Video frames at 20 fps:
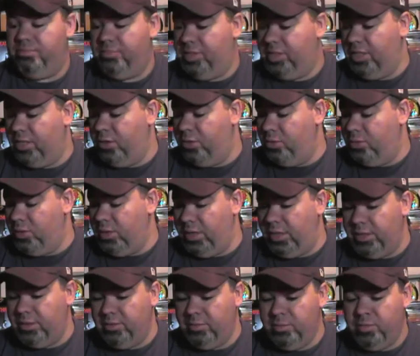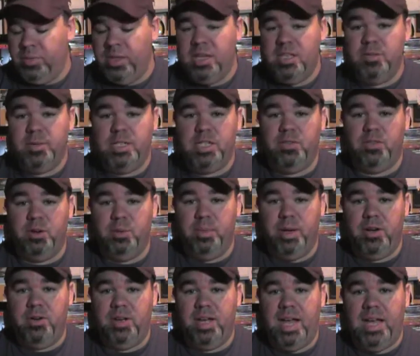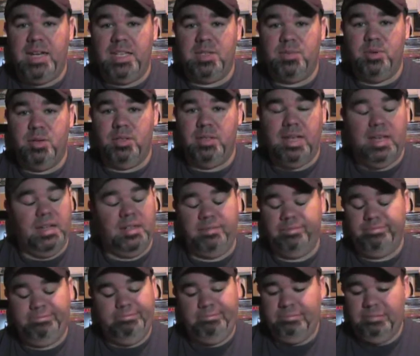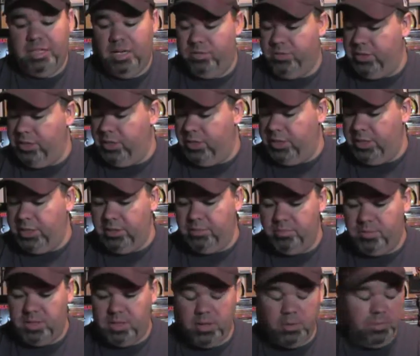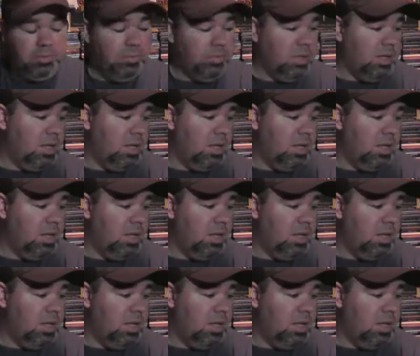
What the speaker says: Especially for a metal guy in a small town, not very good. So,